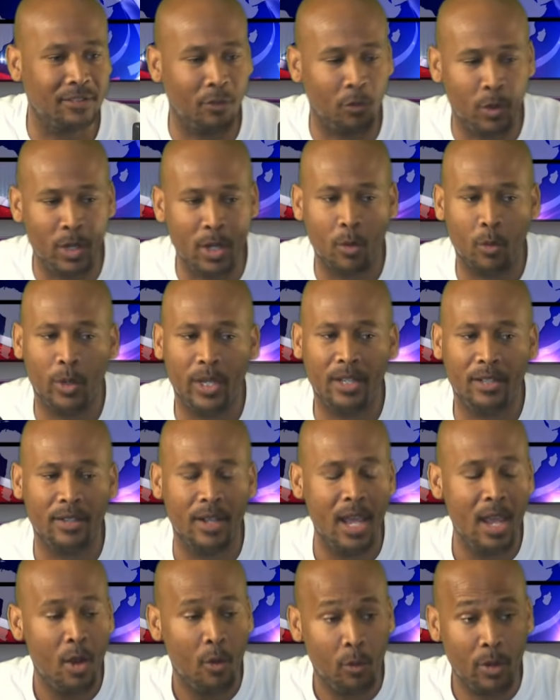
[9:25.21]
We we
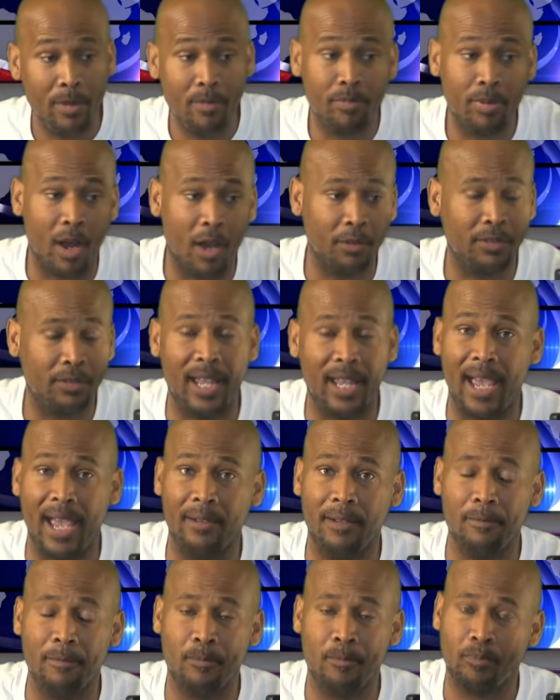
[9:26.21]
we brought
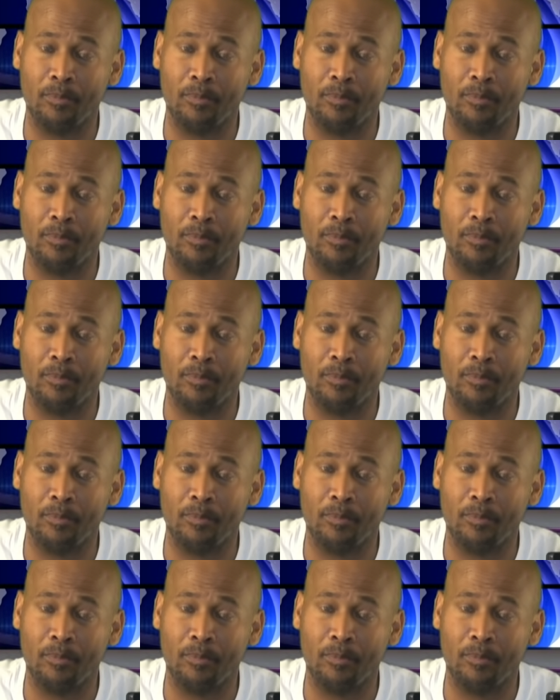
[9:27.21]
that